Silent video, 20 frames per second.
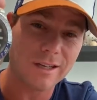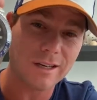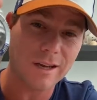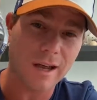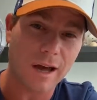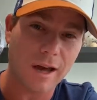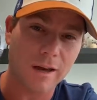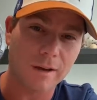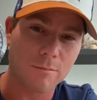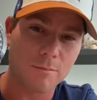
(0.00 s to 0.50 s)

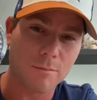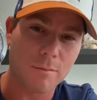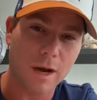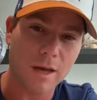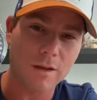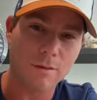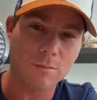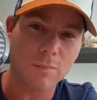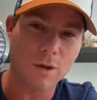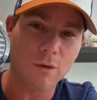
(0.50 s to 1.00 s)
I
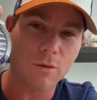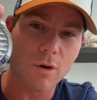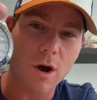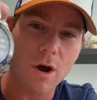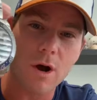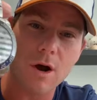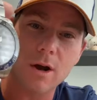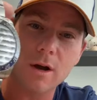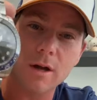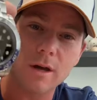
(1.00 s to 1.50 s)
might be
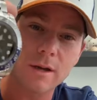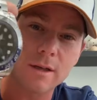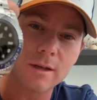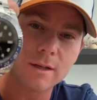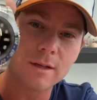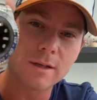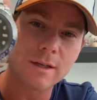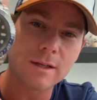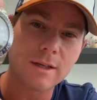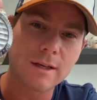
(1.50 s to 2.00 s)
wrong.
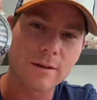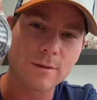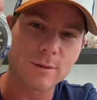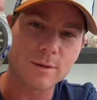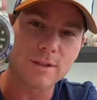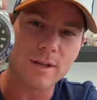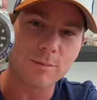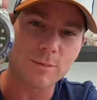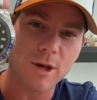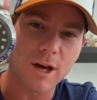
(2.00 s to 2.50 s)

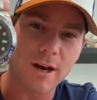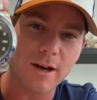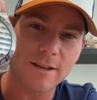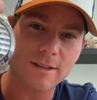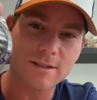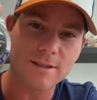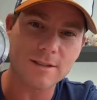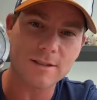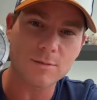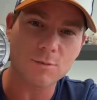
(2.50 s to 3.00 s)
What's up,
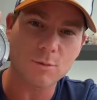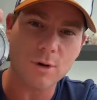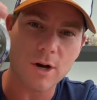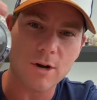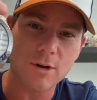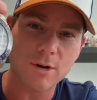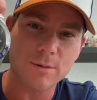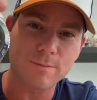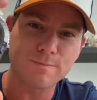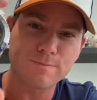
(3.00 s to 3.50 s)
guys?
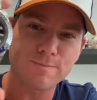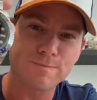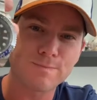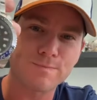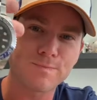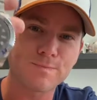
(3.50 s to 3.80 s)
Welcome.